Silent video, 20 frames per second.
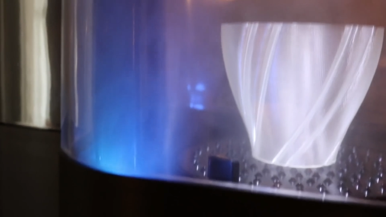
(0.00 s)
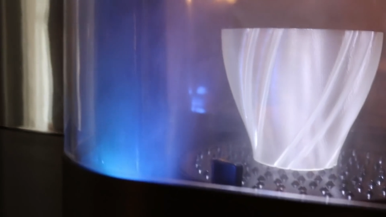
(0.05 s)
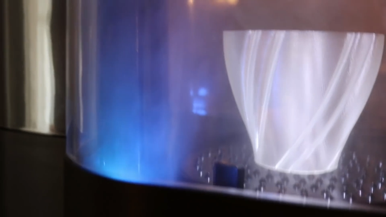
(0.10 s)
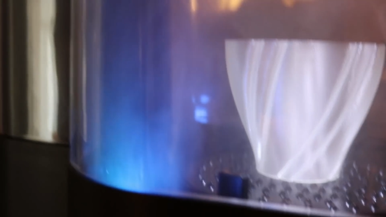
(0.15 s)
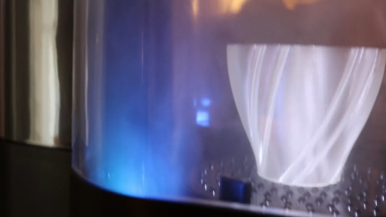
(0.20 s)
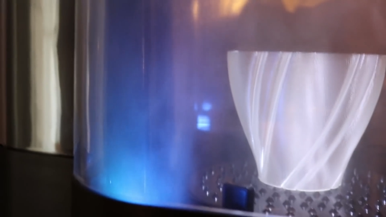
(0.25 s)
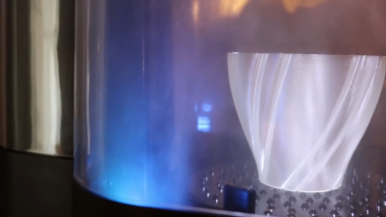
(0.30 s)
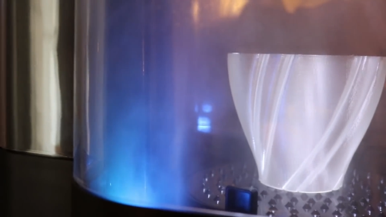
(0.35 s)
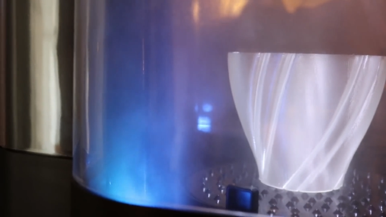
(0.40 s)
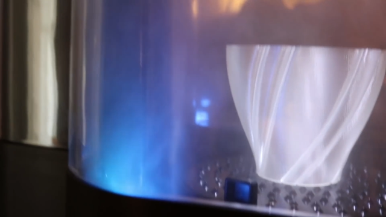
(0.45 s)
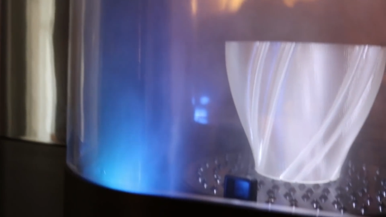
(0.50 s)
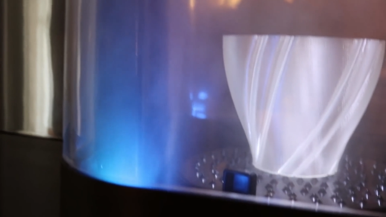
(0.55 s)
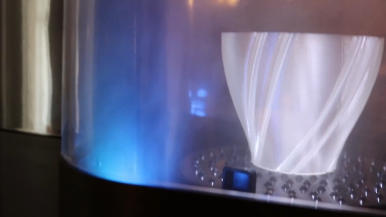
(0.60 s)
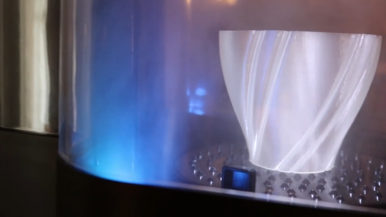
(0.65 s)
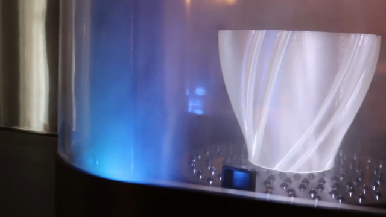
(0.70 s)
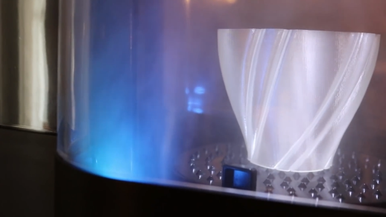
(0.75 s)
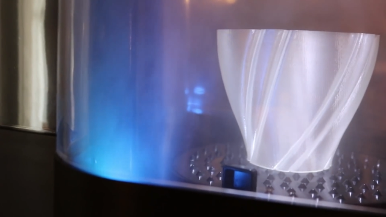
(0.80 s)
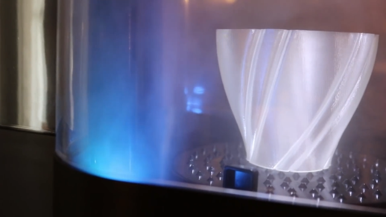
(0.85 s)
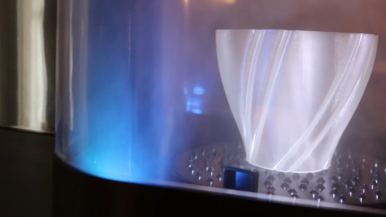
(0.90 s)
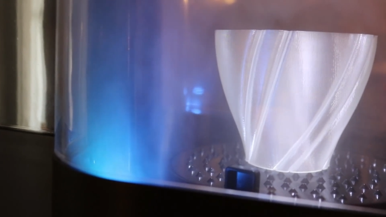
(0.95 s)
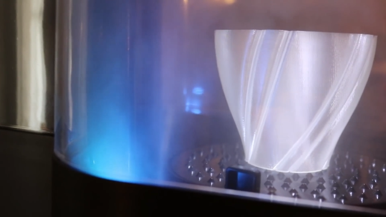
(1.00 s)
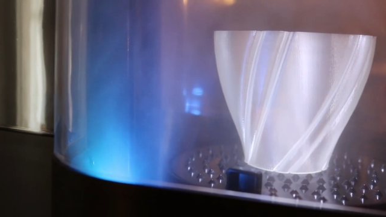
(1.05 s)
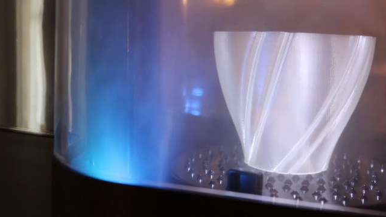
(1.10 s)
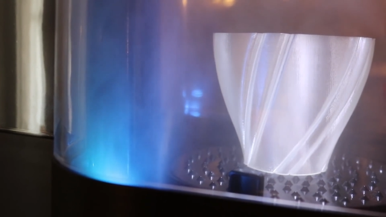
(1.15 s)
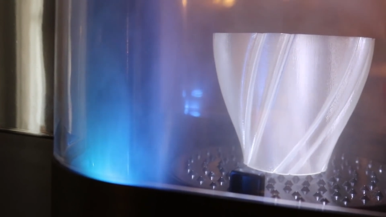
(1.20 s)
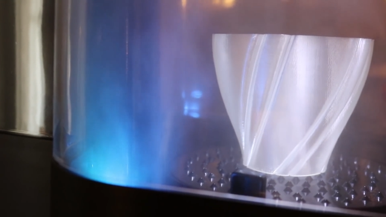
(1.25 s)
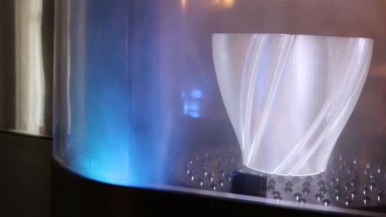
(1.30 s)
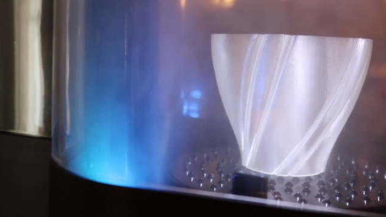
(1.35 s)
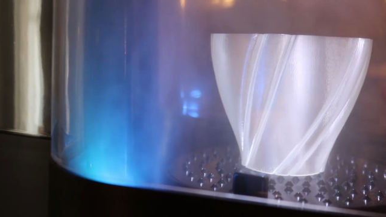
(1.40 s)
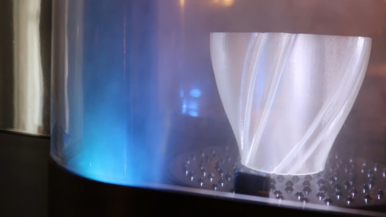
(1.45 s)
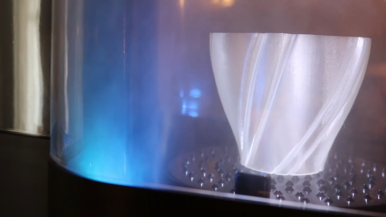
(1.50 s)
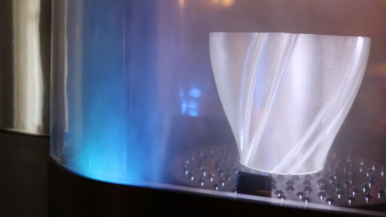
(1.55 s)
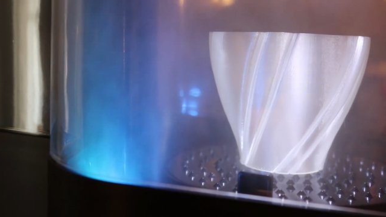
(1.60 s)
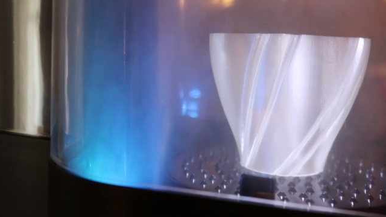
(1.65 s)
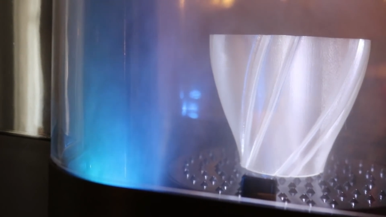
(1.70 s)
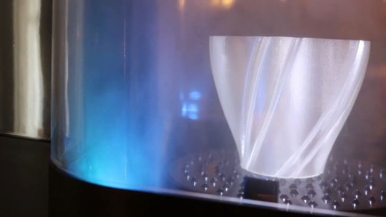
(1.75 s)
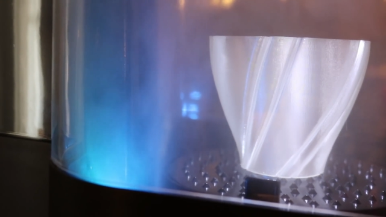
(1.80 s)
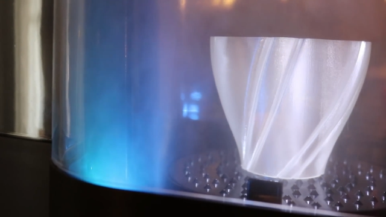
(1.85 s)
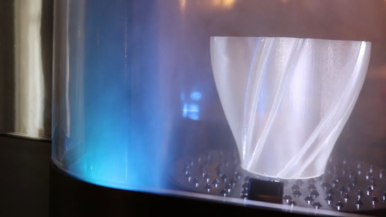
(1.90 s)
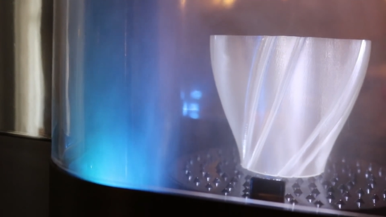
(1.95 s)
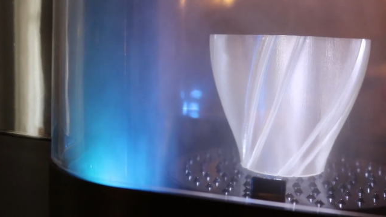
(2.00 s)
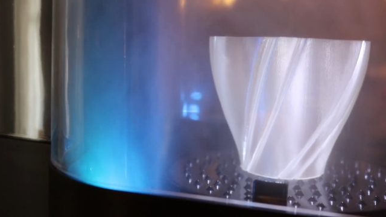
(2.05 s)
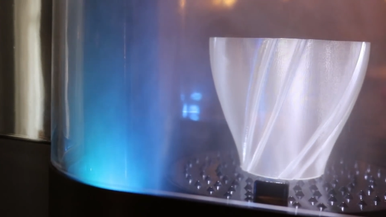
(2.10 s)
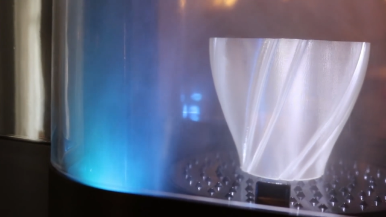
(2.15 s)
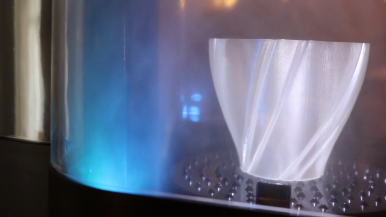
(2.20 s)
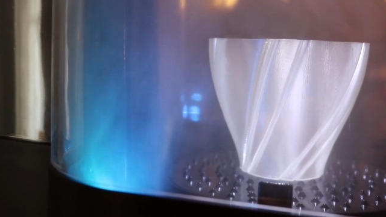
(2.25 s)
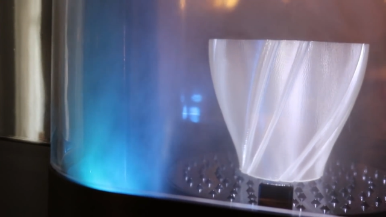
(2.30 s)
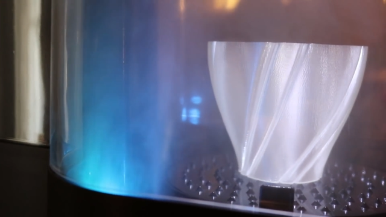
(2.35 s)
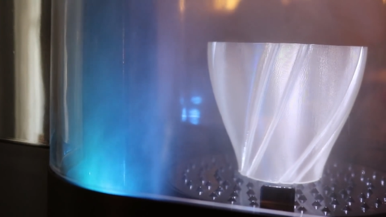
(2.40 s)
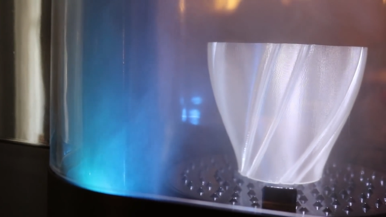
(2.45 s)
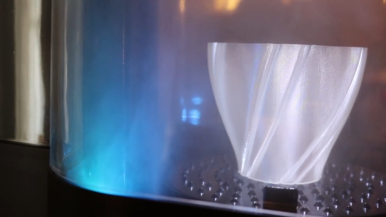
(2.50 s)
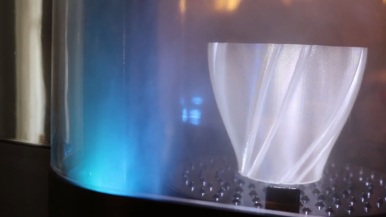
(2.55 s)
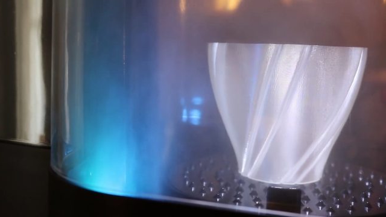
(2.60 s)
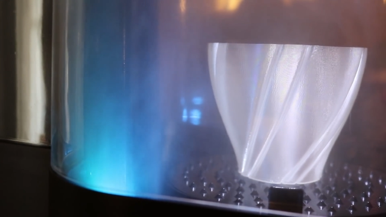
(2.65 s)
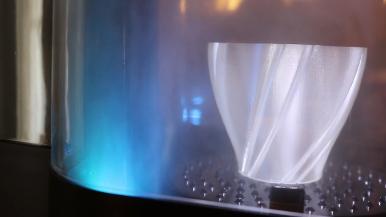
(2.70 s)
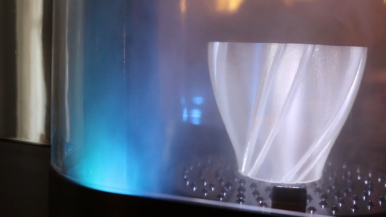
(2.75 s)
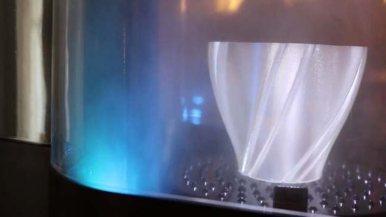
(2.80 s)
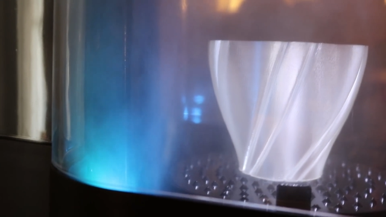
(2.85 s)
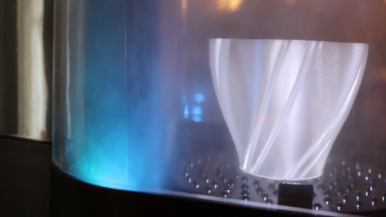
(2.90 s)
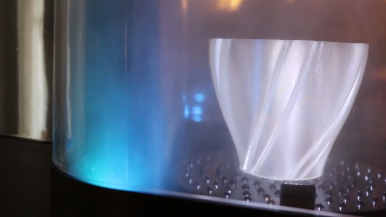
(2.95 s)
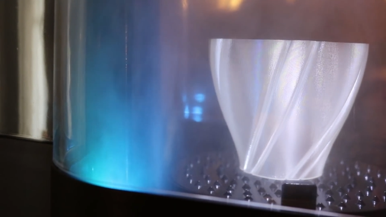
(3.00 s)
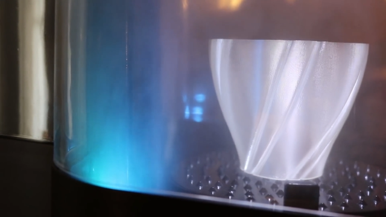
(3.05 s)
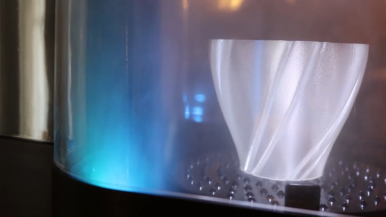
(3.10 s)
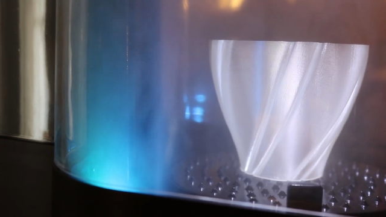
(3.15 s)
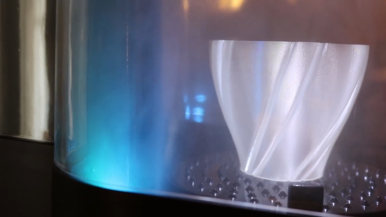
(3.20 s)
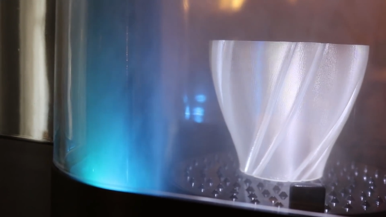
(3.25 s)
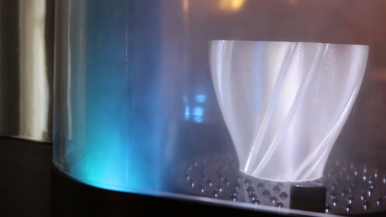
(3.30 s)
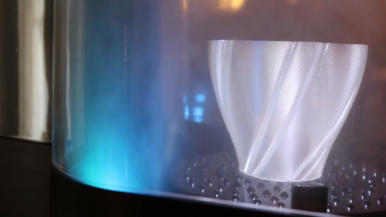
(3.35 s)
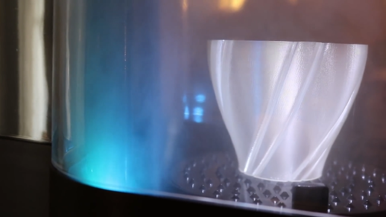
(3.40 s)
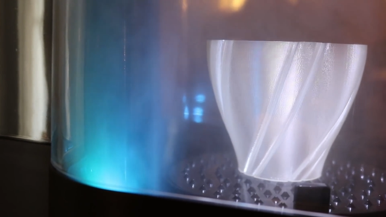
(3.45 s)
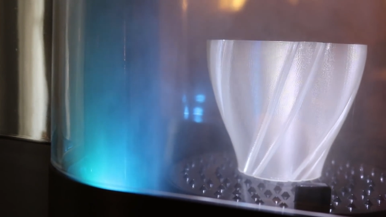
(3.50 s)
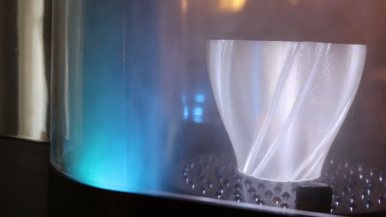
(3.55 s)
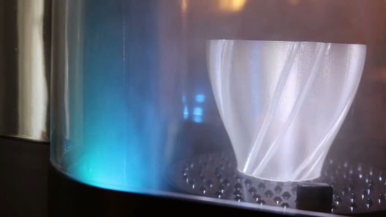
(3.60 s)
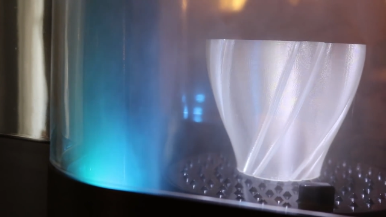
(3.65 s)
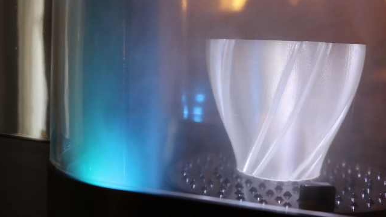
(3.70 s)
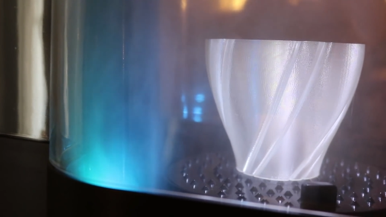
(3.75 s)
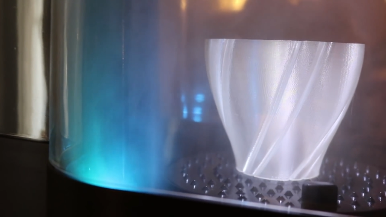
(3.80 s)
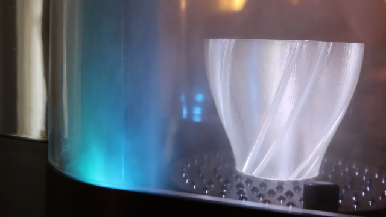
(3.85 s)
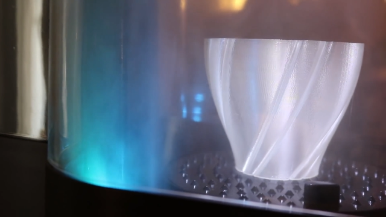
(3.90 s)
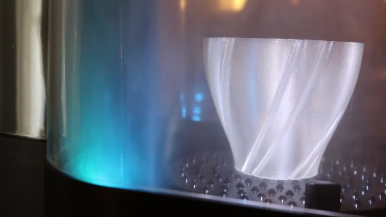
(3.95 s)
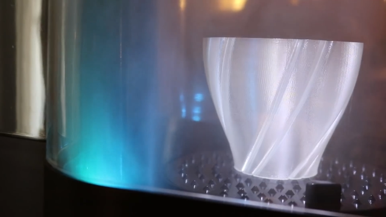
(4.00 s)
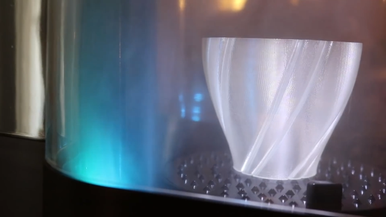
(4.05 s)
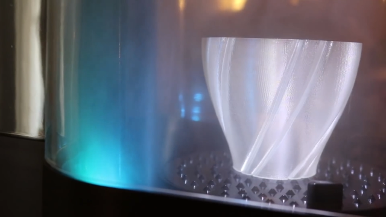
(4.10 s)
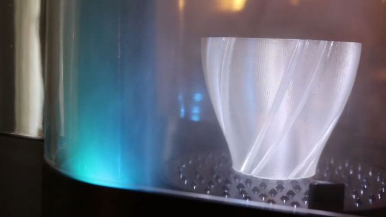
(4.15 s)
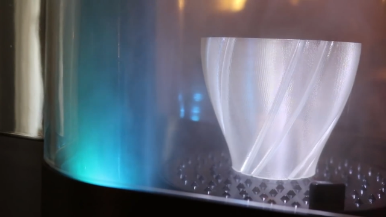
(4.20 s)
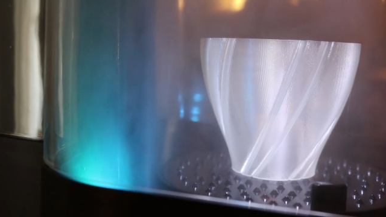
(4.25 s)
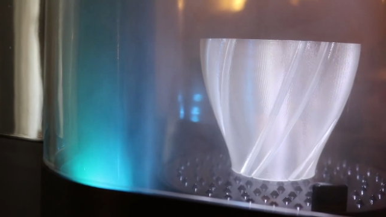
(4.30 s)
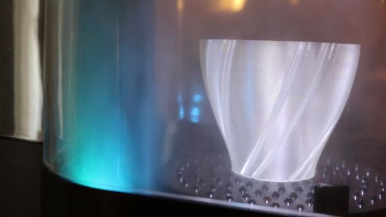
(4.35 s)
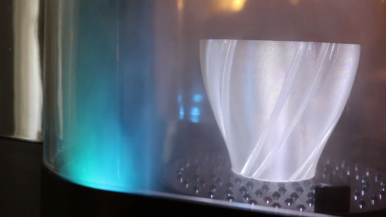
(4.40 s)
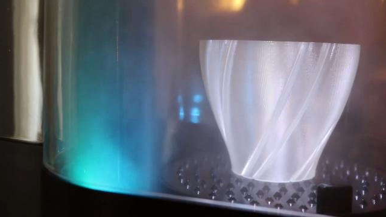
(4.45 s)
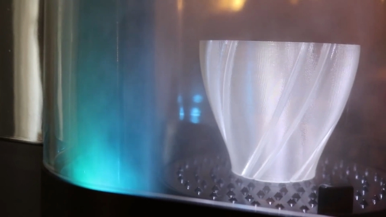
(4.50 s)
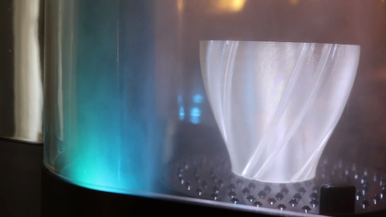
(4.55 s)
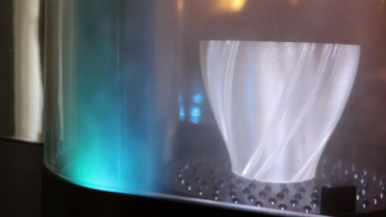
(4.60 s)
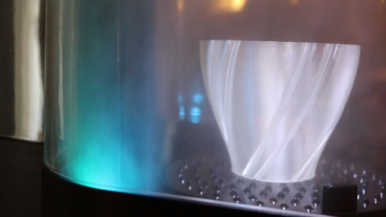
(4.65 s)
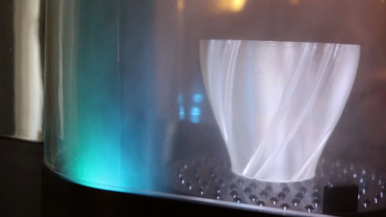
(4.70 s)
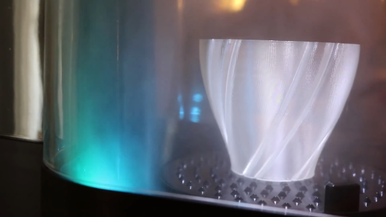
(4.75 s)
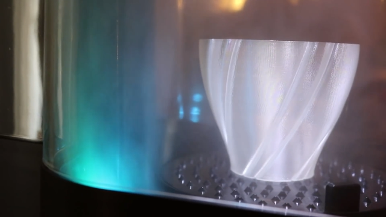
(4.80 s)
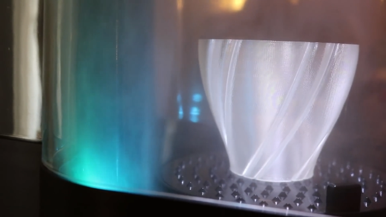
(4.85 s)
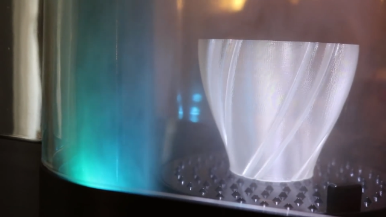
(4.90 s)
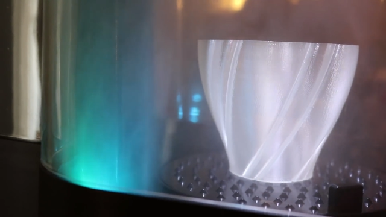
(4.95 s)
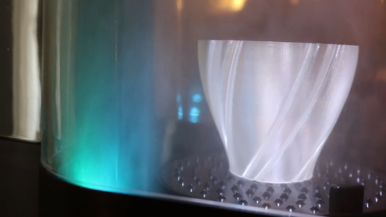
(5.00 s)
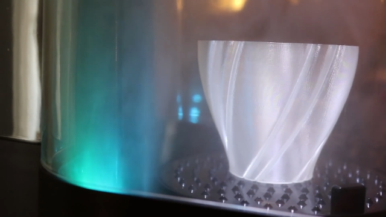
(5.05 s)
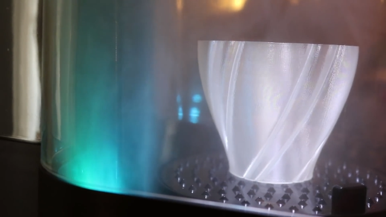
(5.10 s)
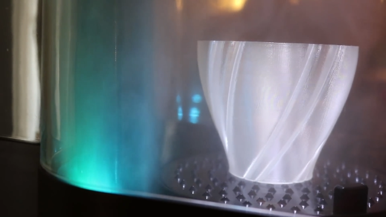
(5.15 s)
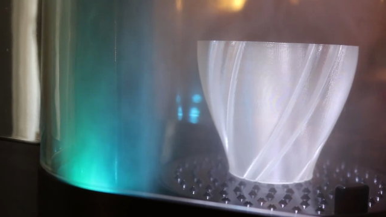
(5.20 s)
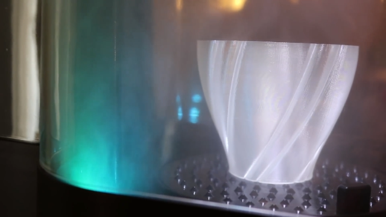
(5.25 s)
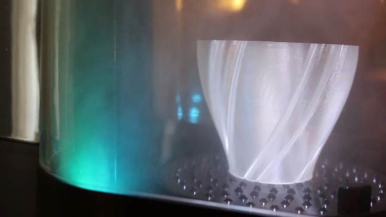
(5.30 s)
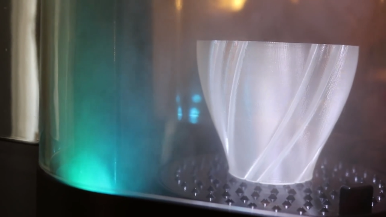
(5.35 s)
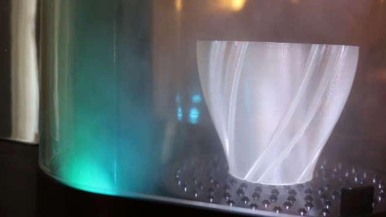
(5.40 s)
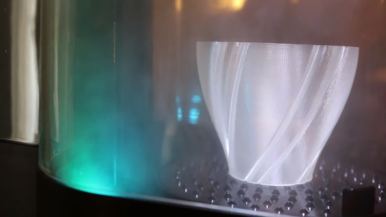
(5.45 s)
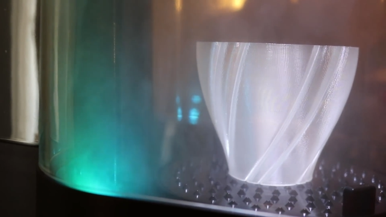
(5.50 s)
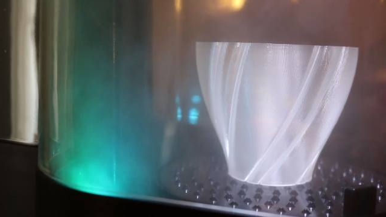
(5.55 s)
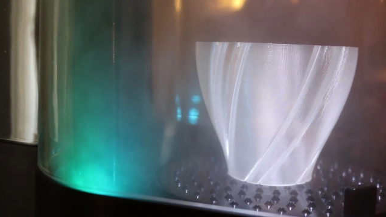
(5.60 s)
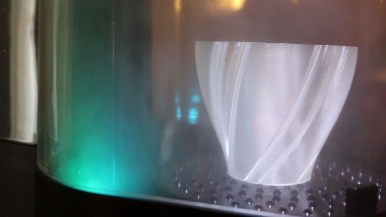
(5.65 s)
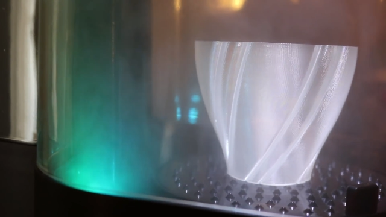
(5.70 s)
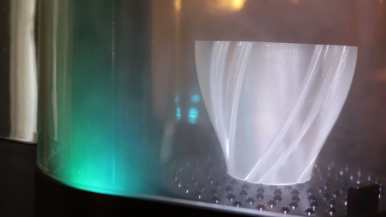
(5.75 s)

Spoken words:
Nobody's mouth can be seen.